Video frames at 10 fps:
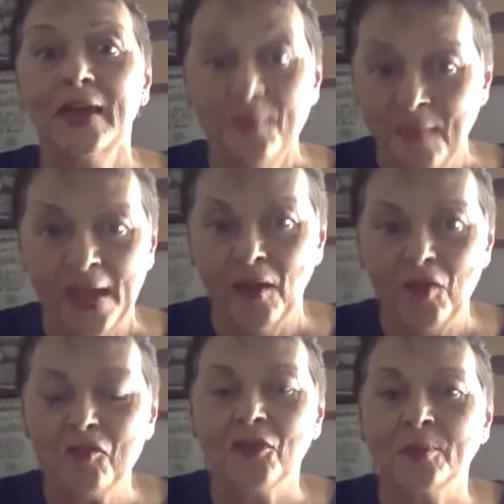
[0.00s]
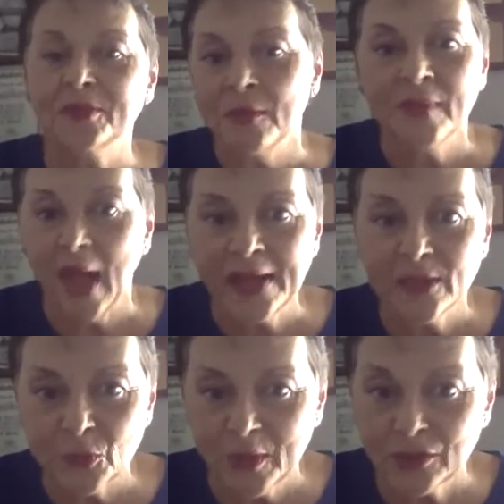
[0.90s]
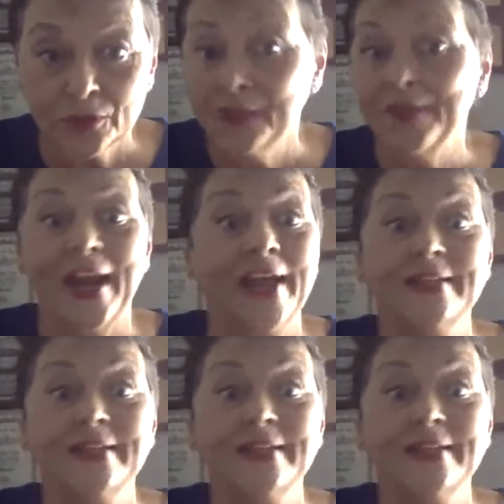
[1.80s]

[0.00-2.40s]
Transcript: email from some guy in Switzerland that I